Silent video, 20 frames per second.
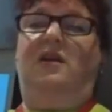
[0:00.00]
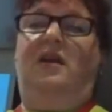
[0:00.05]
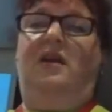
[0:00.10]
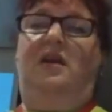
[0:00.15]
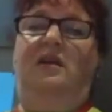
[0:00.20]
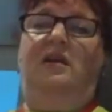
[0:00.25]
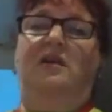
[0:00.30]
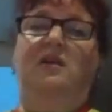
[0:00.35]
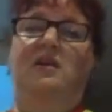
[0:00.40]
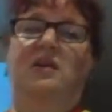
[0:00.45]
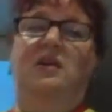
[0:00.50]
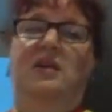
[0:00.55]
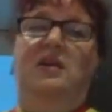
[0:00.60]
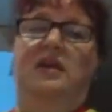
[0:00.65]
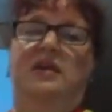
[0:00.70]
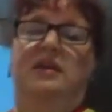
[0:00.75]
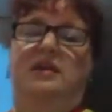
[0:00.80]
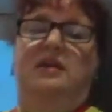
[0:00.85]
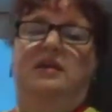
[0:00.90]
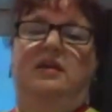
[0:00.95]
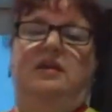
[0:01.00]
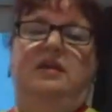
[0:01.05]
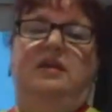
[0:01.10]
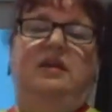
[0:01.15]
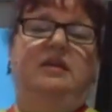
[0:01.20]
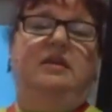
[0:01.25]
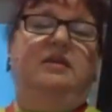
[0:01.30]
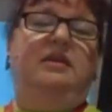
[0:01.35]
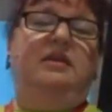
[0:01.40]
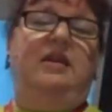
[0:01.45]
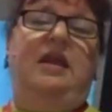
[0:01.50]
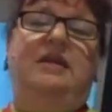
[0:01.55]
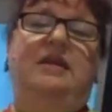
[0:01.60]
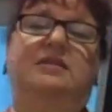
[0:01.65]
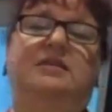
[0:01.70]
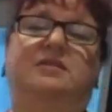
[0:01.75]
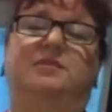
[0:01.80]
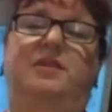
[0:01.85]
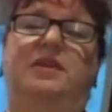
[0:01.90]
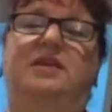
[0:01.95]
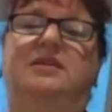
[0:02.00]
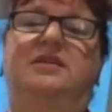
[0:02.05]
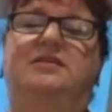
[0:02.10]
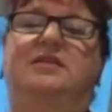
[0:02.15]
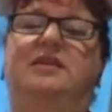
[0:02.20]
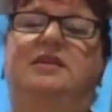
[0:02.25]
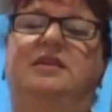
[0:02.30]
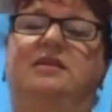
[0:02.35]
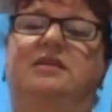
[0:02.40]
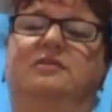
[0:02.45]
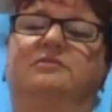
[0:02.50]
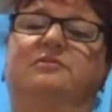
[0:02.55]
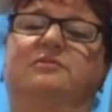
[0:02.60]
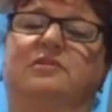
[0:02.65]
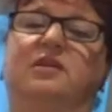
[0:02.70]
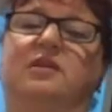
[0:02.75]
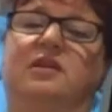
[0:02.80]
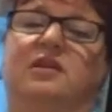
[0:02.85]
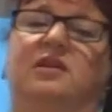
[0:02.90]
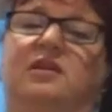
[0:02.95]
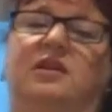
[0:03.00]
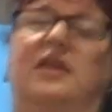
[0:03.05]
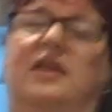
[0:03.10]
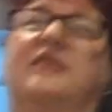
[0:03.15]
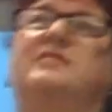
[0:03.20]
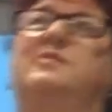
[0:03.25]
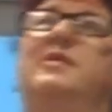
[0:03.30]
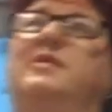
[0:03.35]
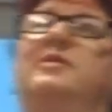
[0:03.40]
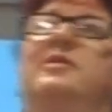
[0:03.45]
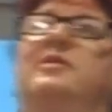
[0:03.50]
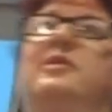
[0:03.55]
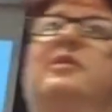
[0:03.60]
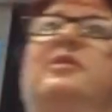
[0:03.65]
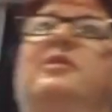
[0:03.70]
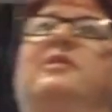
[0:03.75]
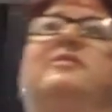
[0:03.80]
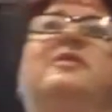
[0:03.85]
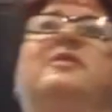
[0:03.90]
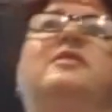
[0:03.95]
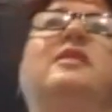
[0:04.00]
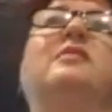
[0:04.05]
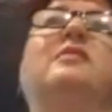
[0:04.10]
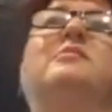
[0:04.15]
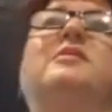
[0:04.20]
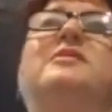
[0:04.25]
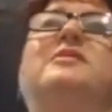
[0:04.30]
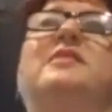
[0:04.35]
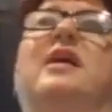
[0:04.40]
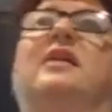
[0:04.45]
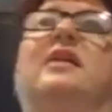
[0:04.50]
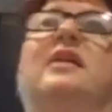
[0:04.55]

Okay? Has to be easy. Has to be clear. You have to tell them